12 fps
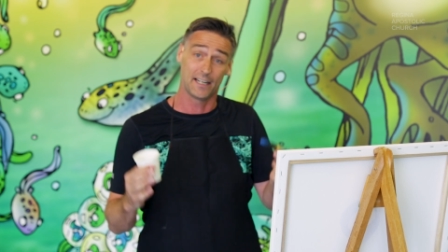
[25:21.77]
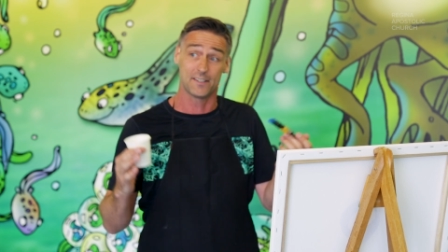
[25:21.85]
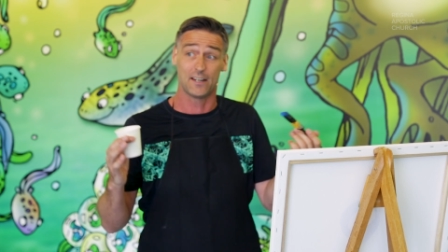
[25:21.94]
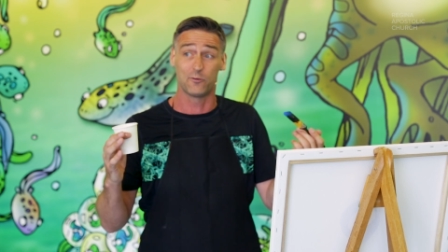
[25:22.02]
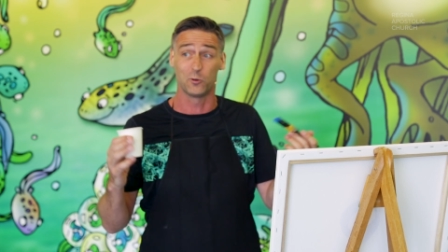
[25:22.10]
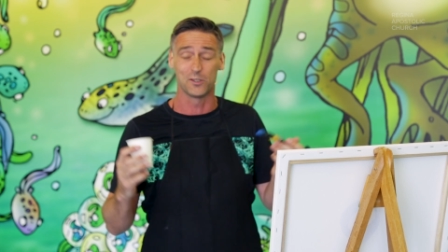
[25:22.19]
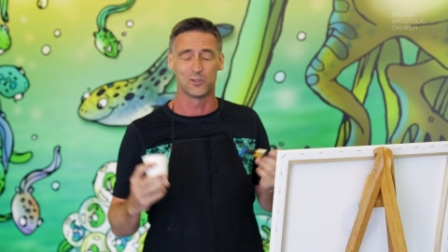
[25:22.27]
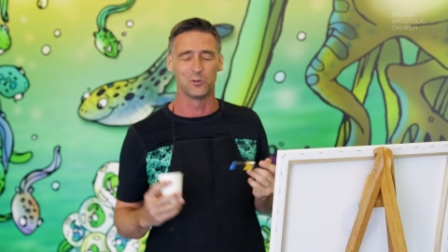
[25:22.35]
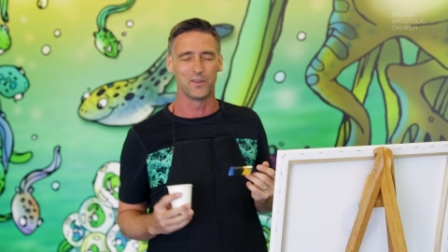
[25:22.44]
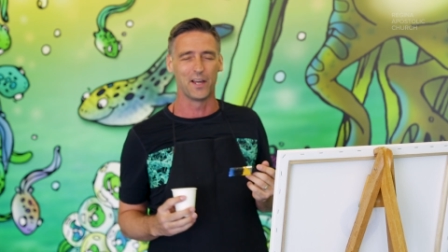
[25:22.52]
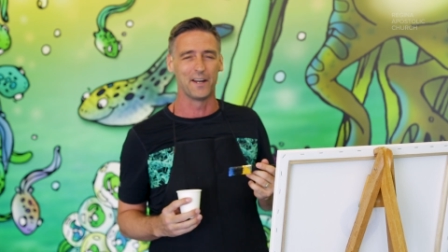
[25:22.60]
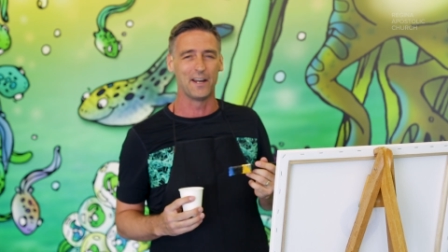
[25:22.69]
I guess everyone's
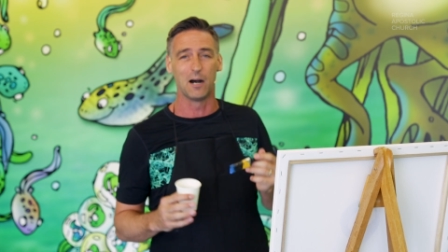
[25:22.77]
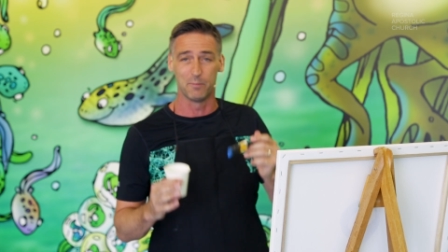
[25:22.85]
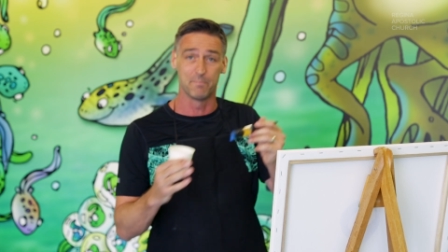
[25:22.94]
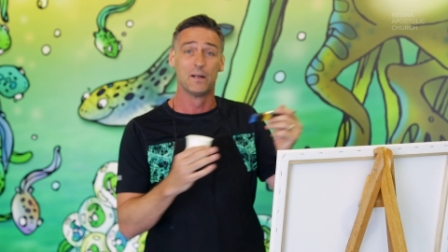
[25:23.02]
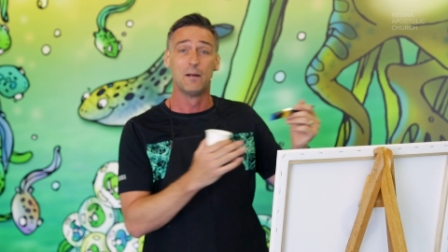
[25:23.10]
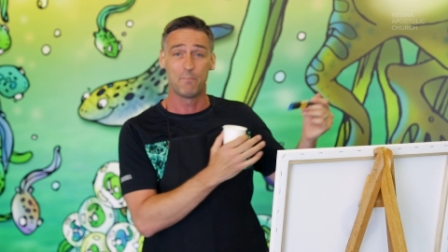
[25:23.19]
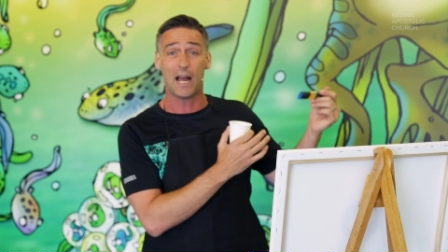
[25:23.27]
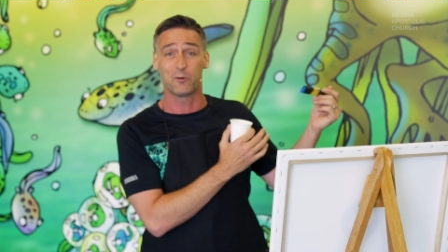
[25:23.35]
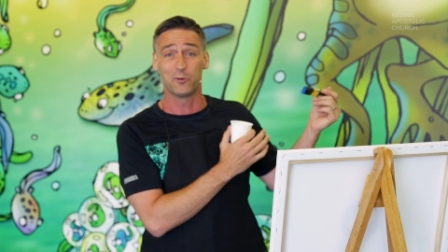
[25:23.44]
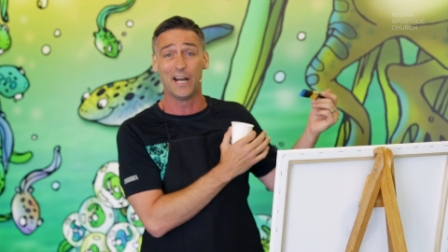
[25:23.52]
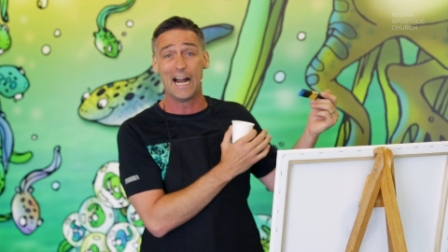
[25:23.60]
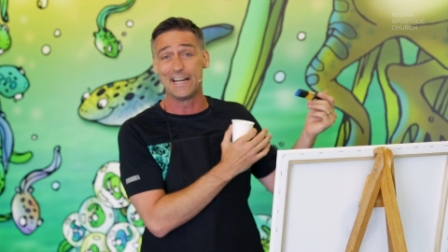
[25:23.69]
doing that now, but back
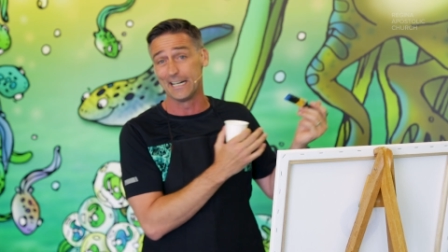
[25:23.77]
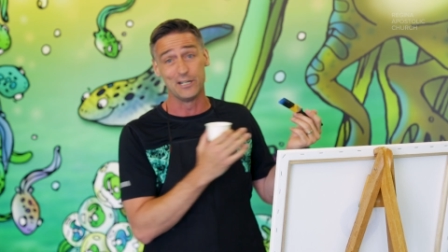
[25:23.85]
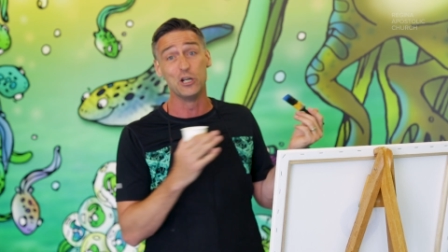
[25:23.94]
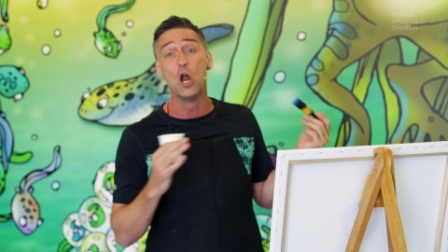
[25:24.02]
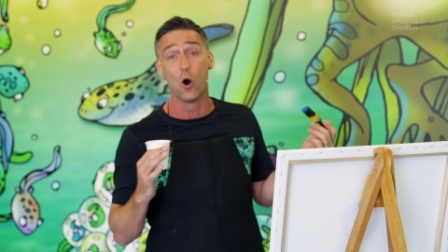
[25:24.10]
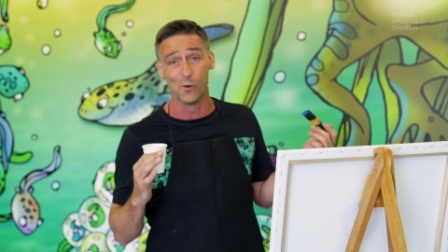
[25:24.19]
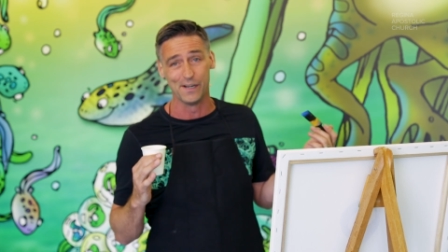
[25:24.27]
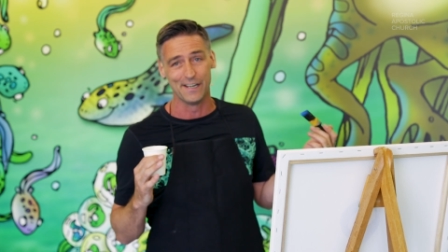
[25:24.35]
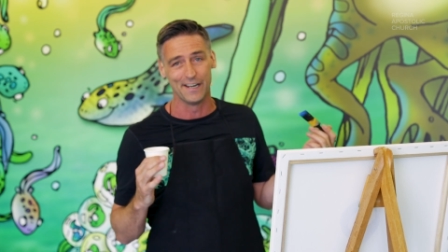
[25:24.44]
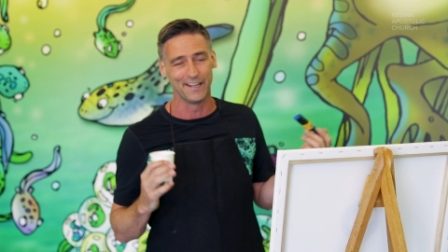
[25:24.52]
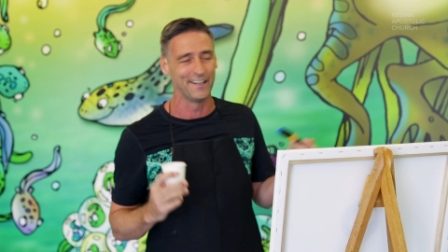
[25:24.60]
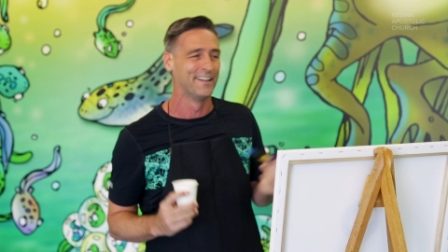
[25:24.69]
when I did it, no one
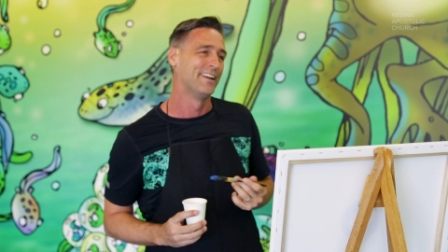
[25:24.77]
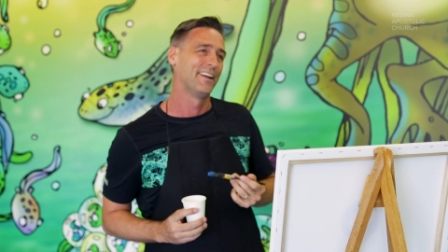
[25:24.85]
did it.